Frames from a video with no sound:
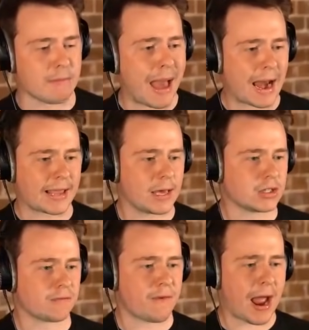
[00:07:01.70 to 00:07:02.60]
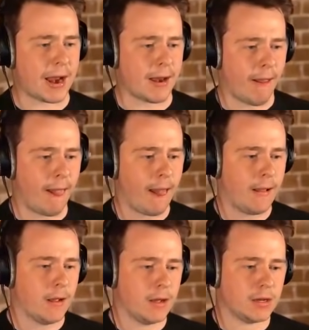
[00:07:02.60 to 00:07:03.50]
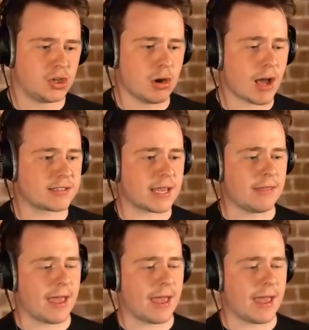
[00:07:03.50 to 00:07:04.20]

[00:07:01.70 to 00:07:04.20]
mad I killed your friend! Do not see the